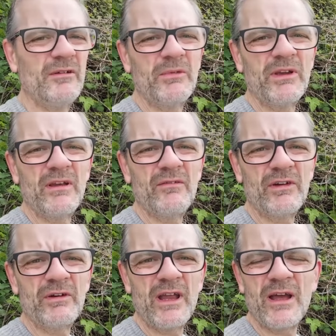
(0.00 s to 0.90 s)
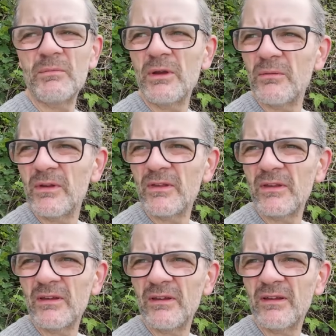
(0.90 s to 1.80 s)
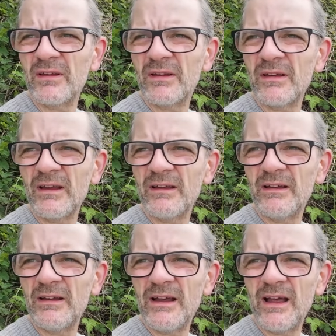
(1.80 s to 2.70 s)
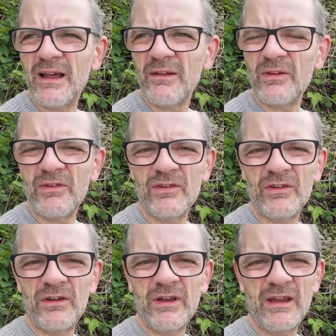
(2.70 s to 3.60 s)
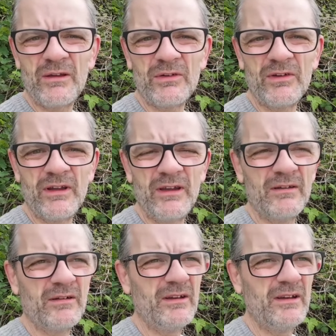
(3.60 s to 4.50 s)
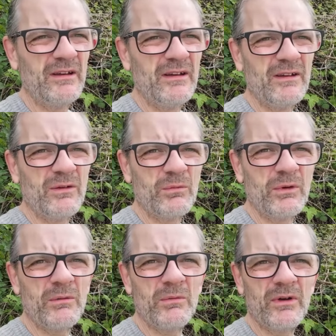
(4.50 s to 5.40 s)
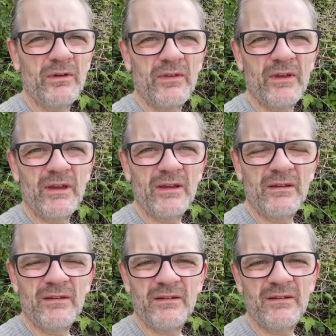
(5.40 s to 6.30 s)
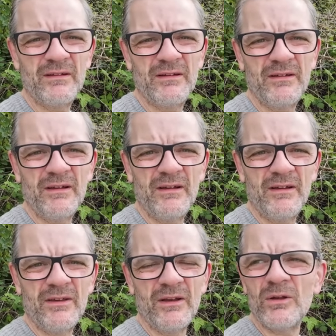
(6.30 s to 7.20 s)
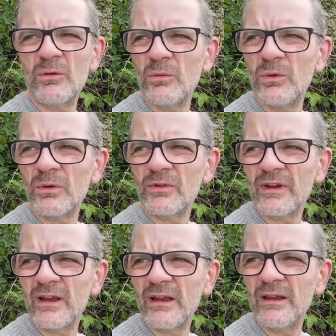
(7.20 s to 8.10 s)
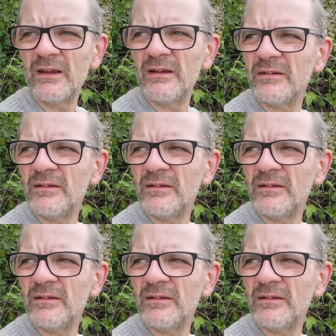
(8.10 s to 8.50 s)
But yeah, very happy with how this is turning out today. Well worth the long walk to get here.